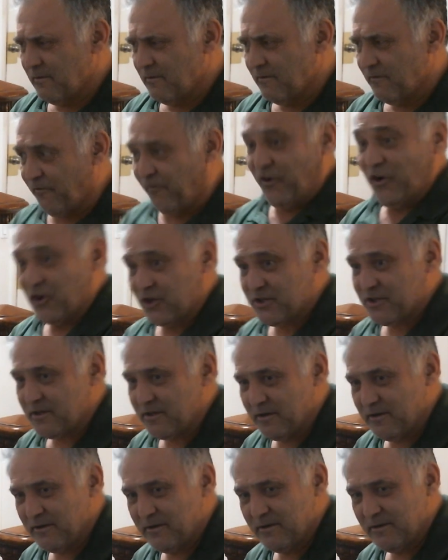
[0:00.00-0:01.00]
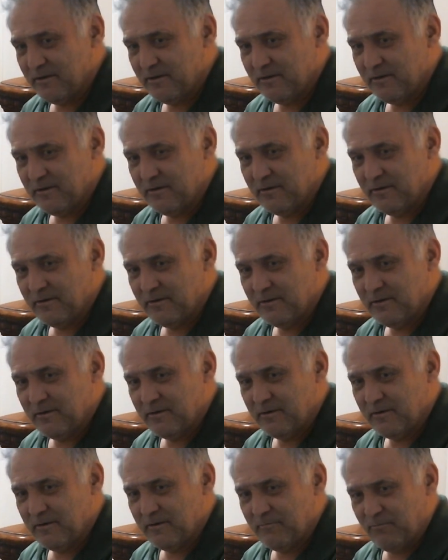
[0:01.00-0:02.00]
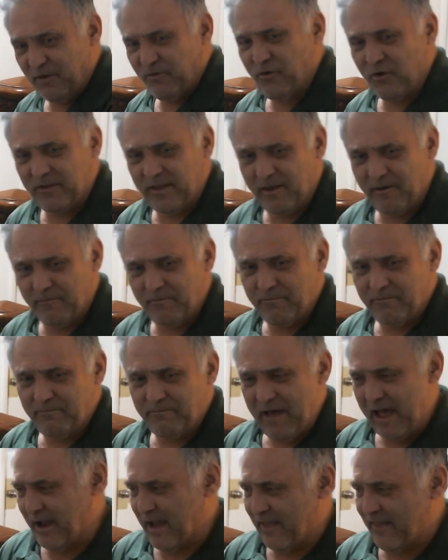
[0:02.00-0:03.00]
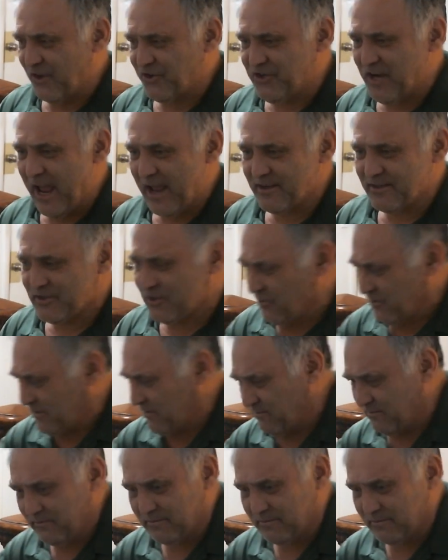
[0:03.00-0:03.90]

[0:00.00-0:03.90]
first before the back had a chance, so